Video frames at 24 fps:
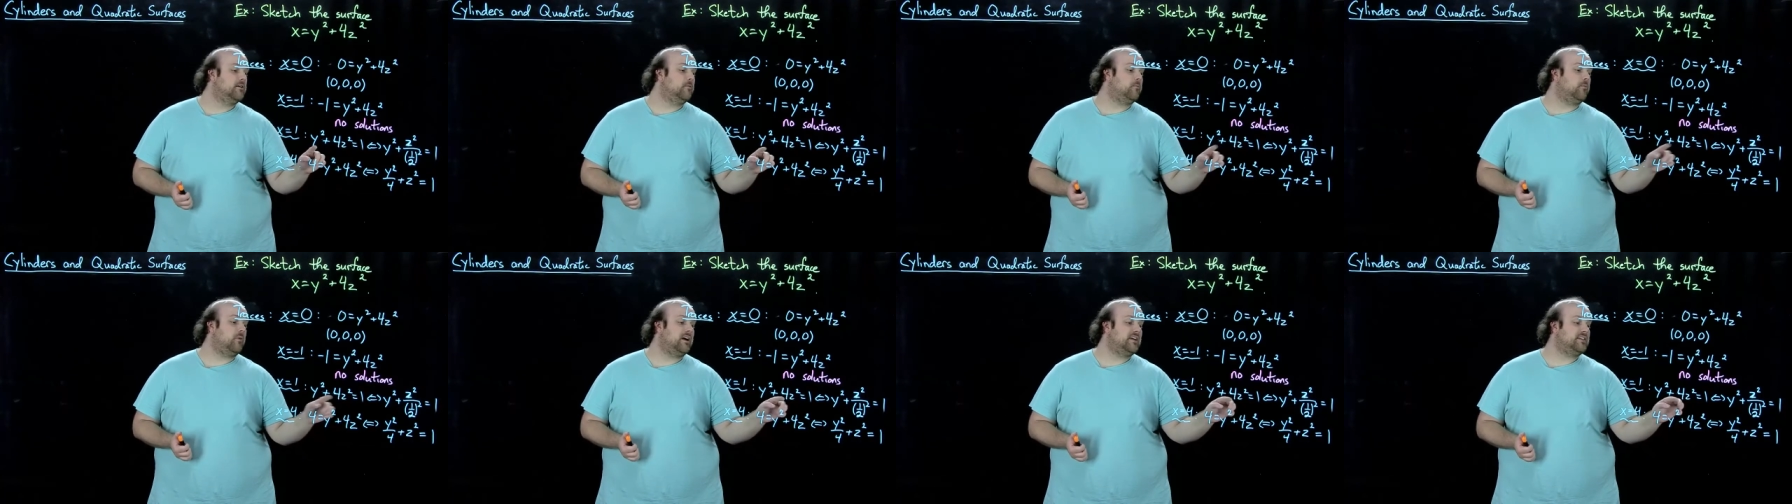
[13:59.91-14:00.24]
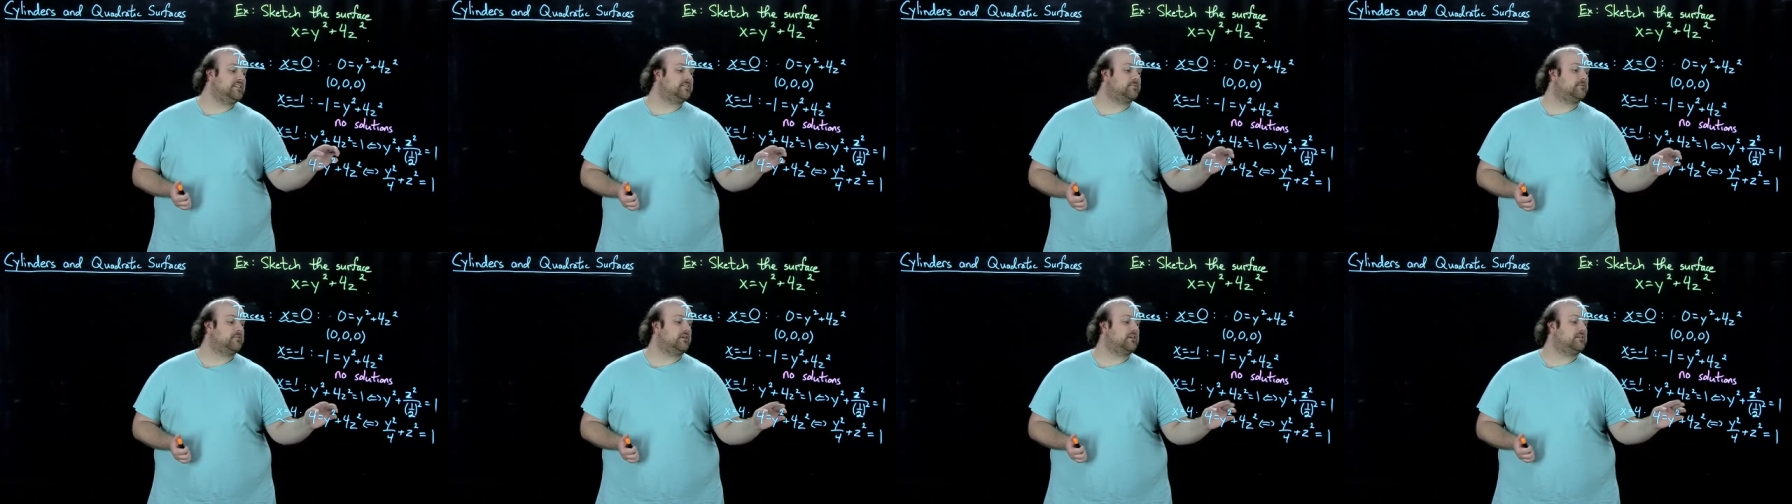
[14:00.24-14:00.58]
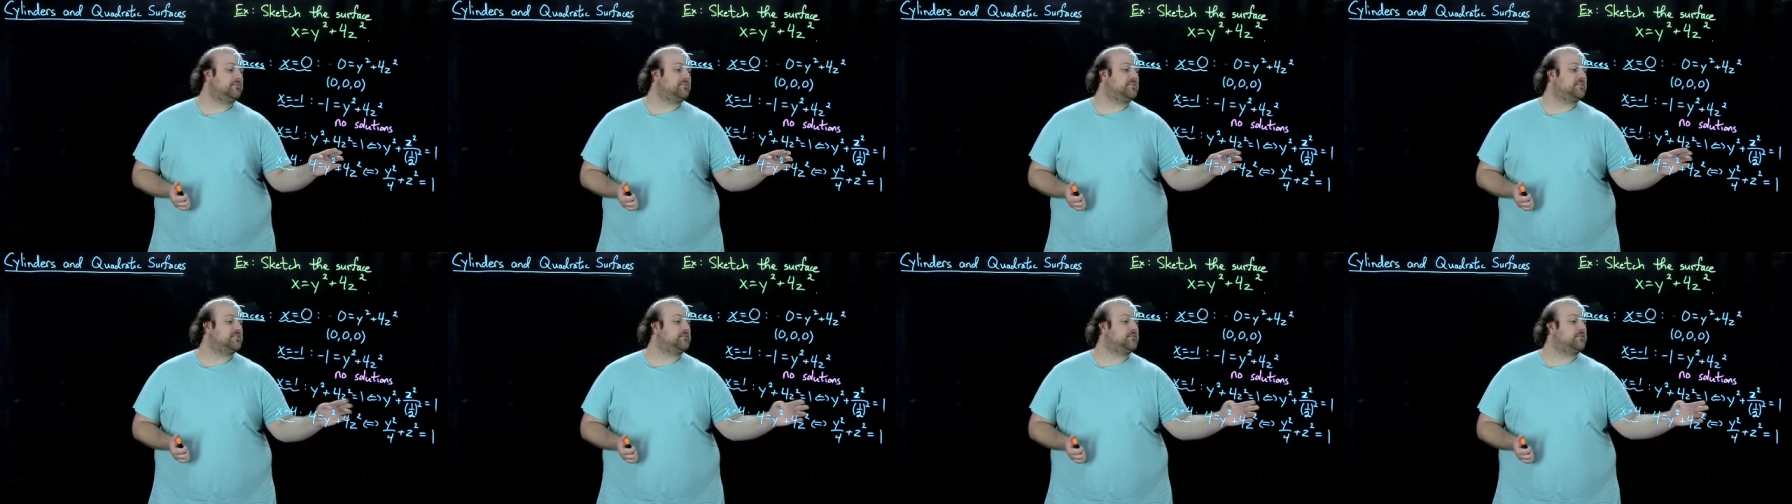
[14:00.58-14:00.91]
y squared
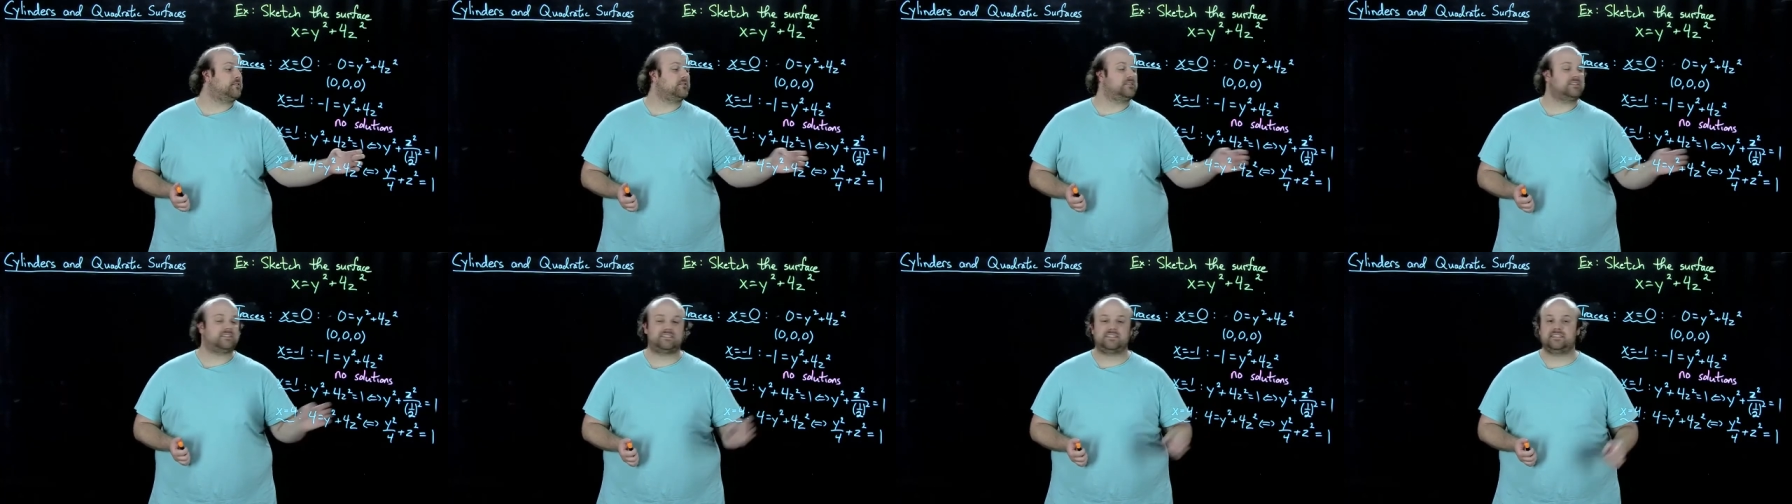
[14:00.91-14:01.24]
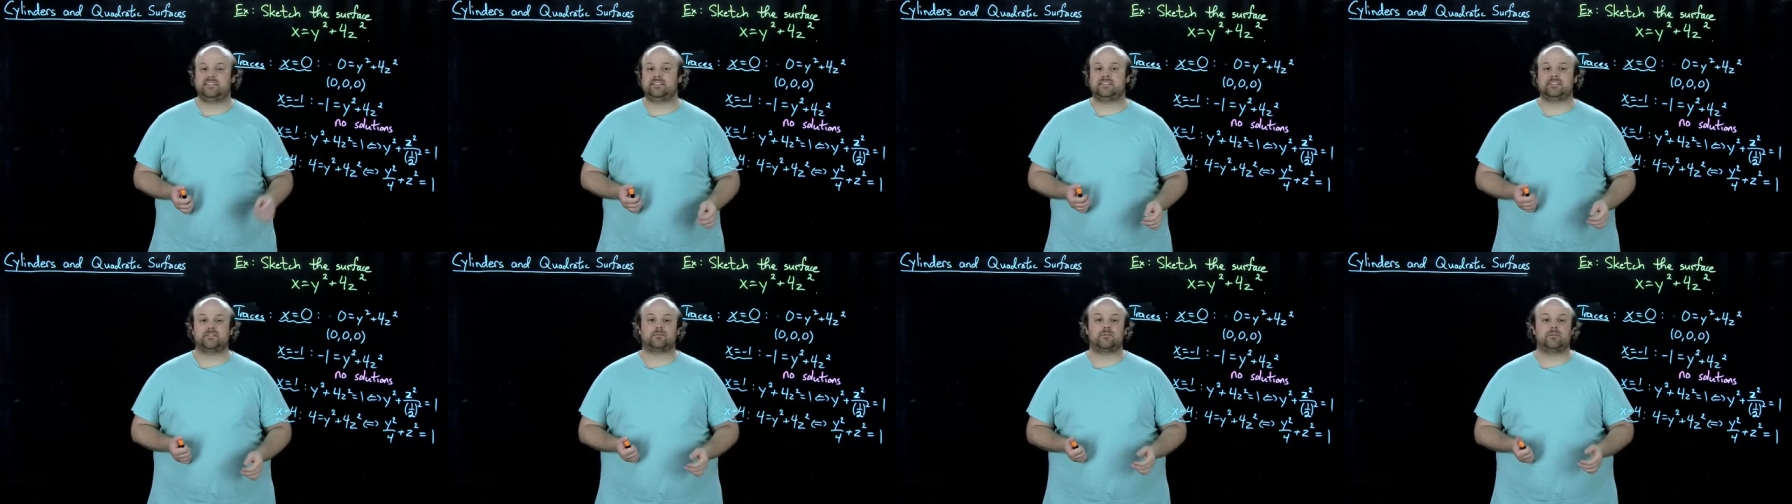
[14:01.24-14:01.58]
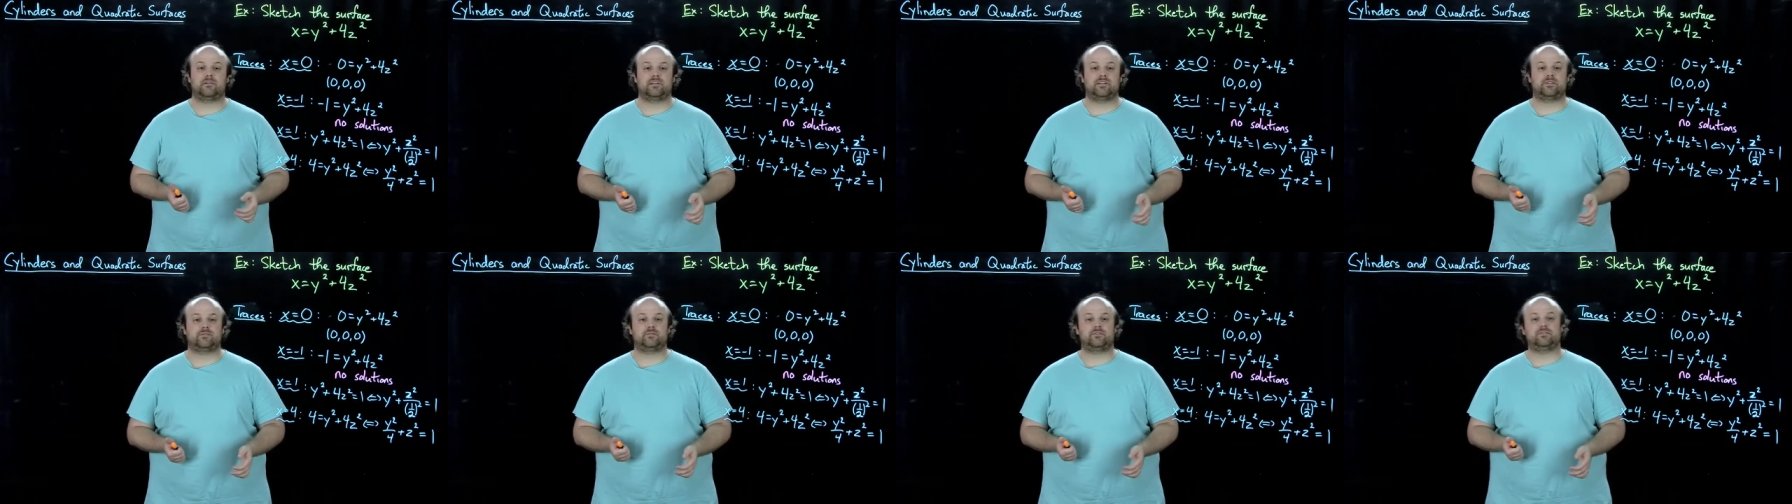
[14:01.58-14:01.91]
plus 4z
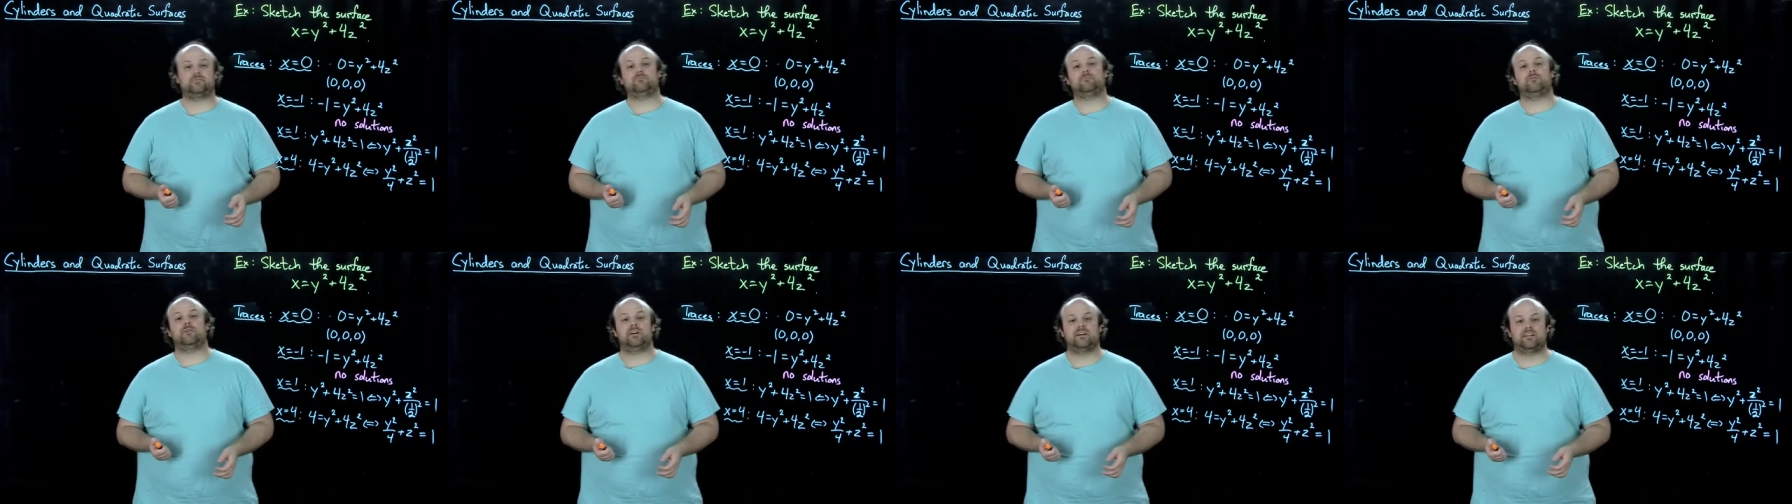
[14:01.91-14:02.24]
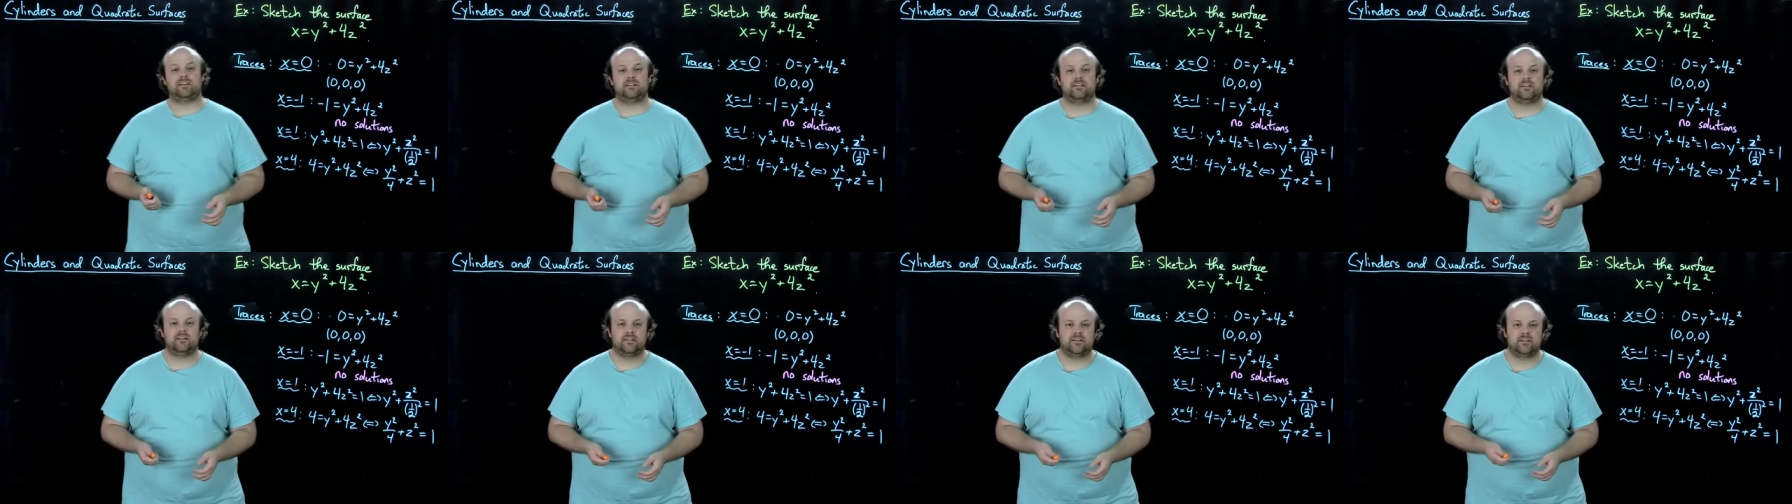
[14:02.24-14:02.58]
squared equals 1.